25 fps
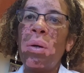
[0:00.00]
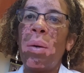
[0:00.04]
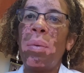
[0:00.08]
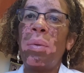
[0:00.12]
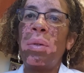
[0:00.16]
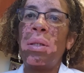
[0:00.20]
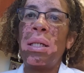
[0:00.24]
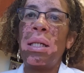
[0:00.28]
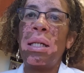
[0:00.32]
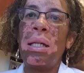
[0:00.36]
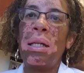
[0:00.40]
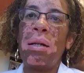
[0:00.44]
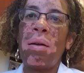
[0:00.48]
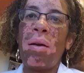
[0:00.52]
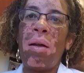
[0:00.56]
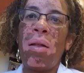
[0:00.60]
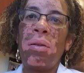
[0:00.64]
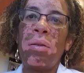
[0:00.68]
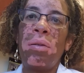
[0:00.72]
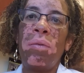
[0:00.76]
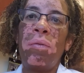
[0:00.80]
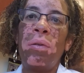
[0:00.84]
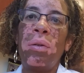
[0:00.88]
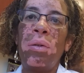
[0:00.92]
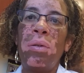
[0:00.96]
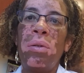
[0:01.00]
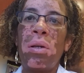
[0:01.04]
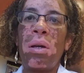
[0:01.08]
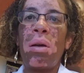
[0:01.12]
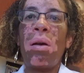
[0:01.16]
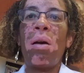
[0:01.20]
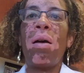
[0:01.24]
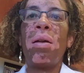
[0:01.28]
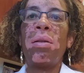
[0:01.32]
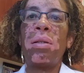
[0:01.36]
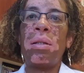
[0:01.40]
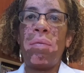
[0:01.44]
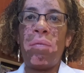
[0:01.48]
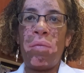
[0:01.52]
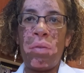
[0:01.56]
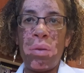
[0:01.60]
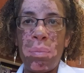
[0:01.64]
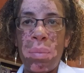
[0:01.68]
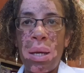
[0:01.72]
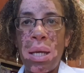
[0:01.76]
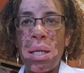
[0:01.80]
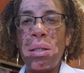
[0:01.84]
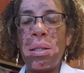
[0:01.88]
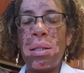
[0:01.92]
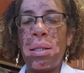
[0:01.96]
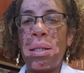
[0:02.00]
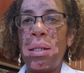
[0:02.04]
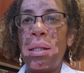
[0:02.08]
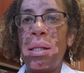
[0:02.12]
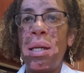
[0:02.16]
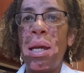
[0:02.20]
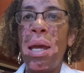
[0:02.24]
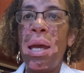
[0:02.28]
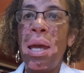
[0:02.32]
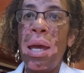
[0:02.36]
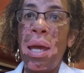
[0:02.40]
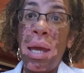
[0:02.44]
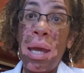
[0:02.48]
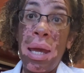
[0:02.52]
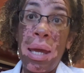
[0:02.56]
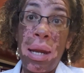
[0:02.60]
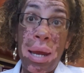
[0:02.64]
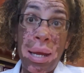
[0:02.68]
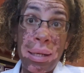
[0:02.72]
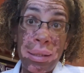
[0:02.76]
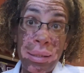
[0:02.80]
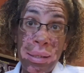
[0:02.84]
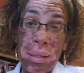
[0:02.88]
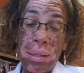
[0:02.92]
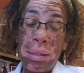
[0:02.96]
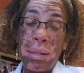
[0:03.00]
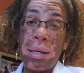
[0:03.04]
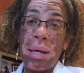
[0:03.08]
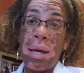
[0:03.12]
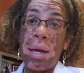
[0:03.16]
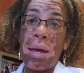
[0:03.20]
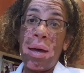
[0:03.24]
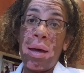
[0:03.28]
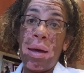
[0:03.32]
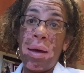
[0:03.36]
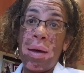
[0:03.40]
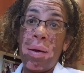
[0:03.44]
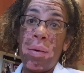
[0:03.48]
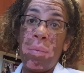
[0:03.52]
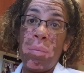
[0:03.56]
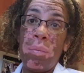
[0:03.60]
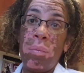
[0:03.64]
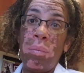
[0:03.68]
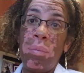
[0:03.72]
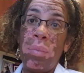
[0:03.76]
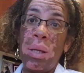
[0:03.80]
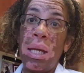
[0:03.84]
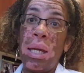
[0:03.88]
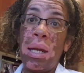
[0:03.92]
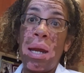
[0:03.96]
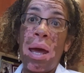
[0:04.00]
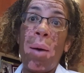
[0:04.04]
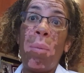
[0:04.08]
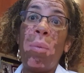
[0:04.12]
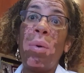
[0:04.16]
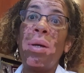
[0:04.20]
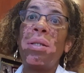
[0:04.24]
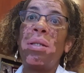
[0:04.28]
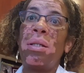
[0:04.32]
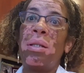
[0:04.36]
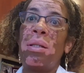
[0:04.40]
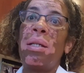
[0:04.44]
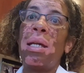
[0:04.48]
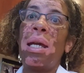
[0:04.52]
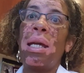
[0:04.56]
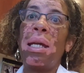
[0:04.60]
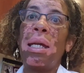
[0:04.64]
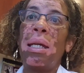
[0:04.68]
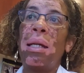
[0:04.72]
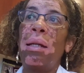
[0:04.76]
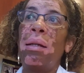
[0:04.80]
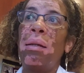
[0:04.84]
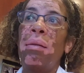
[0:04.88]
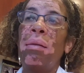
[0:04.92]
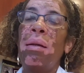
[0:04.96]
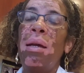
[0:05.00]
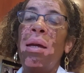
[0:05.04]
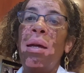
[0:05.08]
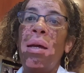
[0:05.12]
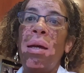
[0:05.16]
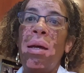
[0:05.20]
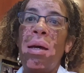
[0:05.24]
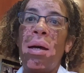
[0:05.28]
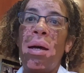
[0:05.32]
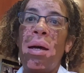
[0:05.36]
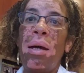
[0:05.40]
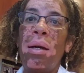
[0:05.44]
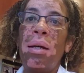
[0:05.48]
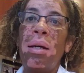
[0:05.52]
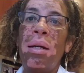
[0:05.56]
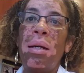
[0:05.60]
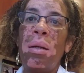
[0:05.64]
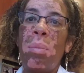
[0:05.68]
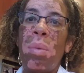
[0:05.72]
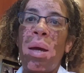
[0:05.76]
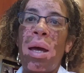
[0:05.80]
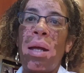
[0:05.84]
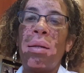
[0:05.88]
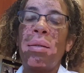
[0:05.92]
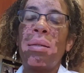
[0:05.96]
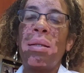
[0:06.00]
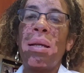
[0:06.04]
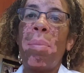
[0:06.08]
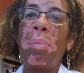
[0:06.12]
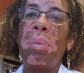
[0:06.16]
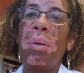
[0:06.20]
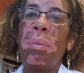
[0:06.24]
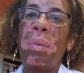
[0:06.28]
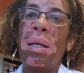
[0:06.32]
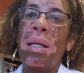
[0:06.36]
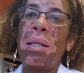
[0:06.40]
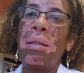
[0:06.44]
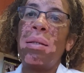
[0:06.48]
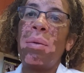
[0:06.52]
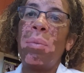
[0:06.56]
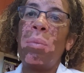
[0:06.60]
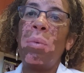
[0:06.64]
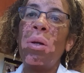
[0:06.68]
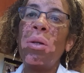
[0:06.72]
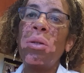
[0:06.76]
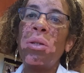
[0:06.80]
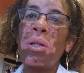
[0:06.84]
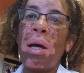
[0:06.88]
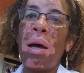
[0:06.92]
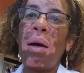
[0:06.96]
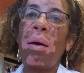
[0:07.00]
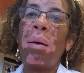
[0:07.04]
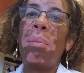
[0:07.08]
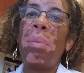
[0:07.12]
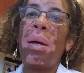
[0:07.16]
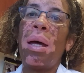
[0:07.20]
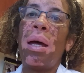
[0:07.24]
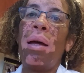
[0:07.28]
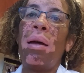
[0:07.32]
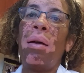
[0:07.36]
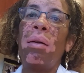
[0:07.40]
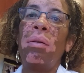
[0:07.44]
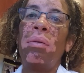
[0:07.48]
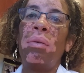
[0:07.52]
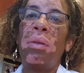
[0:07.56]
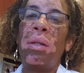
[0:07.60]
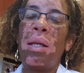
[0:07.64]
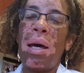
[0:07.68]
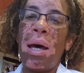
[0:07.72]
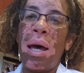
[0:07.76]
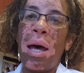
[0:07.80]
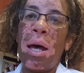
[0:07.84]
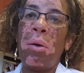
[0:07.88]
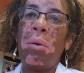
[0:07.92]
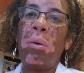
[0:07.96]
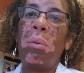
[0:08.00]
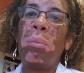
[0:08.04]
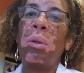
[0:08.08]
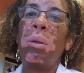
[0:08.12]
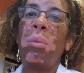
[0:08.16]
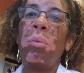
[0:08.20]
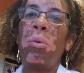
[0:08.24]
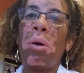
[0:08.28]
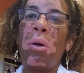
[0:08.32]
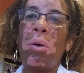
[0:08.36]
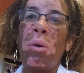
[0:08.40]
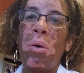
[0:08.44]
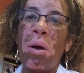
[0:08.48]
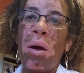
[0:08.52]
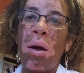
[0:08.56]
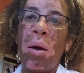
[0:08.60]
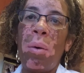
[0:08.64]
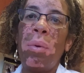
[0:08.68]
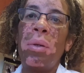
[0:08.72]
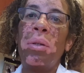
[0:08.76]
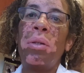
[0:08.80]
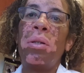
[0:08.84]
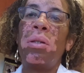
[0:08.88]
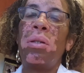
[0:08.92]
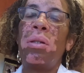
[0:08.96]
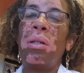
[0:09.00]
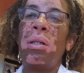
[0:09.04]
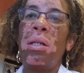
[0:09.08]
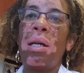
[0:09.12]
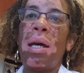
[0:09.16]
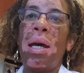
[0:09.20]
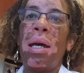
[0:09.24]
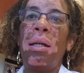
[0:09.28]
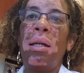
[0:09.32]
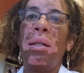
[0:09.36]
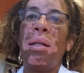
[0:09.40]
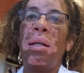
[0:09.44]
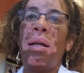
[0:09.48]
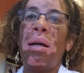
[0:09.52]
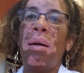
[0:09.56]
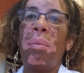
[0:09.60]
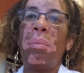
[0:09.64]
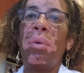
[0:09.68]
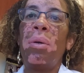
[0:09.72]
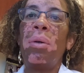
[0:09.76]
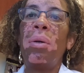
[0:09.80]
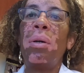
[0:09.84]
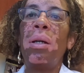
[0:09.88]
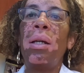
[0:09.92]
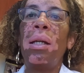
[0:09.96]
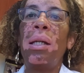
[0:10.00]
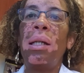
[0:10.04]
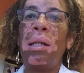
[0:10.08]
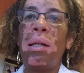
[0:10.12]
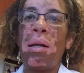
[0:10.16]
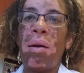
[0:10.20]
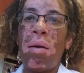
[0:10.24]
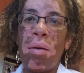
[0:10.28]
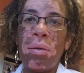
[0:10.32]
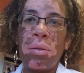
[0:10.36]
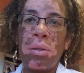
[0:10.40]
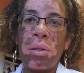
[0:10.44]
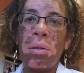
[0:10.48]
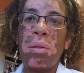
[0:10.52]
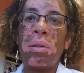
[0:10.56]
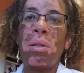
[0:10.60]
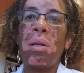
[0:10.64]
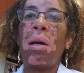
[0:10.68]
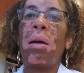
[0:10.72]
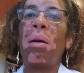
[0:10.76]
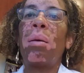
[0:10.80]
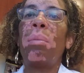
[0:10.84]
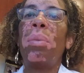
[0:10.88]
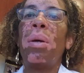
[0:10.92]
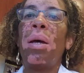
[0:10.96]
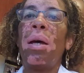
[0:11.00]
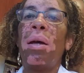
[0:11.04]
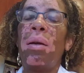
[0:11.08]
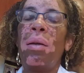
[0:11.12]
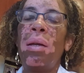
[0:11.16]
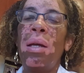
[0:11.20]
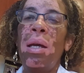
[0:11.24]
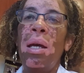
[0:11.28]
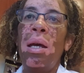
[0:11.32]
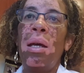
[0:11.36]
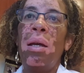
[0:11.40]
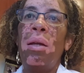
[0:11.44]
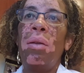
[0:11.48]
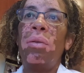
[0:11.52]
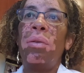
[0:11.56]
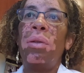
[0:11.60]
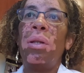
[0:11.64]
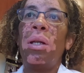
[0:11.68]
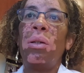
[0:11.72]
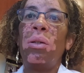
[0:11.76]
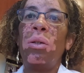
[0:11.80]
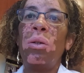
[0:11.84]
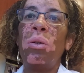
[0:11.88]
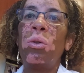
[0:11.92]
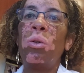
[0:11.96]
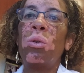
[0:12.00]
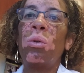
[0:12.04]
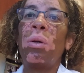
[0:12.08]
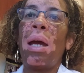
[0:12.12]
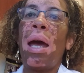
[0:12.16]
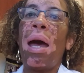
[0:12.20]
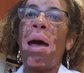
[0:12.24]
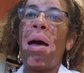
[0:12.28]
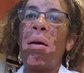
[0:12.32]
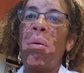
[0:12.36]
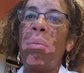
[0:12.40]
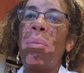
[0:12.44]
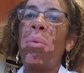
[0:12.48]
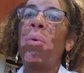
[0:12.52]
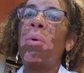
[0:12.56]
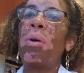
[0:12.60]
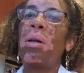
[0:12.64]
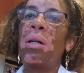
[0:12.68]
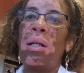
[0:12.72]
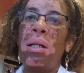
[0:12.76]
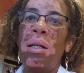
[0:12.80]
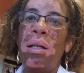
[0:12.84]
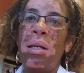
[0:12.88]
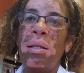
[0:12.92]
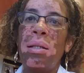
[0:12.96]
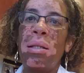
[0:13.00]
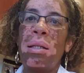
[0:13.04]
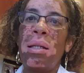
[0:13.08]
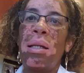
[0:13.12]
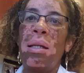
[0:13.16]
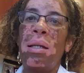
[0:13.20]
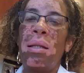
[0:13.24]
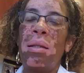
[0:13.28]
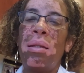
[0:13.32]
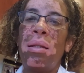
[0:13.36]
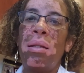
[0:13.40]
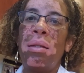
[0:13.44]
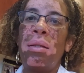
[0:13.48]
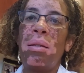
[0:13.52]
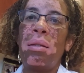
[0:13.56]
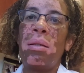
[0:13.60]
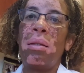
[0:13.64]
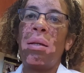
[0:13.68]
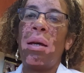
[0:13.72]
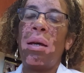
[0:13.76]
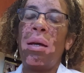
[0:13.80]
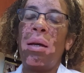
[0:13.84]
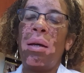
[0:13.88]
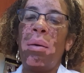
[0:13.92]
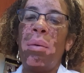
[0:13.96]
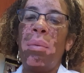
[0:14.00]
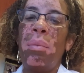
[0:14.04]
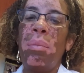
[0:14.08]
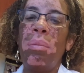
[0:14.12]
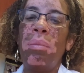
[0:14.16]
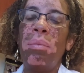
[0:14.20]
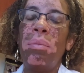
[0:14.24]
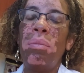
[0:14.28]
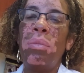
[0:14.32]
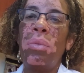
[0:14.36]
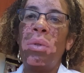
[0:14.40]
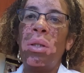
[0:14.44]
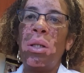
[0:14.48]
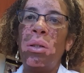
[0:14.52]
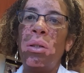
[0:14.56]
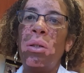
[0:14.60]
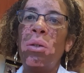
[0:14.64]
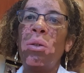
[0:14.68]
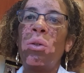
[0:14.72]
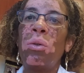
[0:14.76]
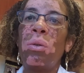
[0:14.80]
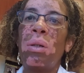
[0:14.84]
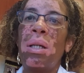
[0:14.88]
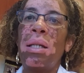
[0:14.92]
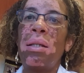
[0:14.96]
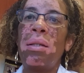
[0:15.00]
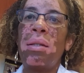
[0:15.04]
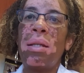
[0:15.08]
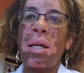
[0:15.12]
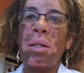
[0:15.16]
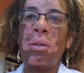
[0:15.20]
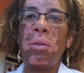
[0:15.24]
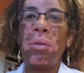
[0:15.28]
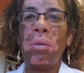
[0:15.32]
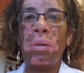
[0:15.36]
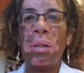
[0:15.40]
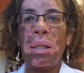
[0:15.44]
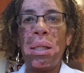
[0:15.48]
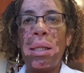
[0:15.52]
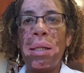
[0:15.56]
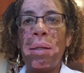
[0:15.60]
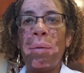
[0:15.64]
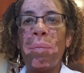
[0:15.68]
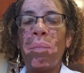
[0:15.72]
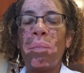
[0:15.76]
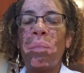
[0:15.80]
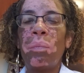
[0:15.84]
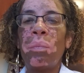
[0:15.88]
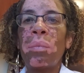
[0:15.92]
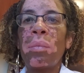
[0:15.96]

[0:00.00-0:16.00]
I was eating all the foods that cause inflammation, and I wasn't taking a good amount of supplements. And talk about the autoimmune protocol, which is the diet that I'm on, and also talk about the nutrient, how important it is to get the nutrients that you need.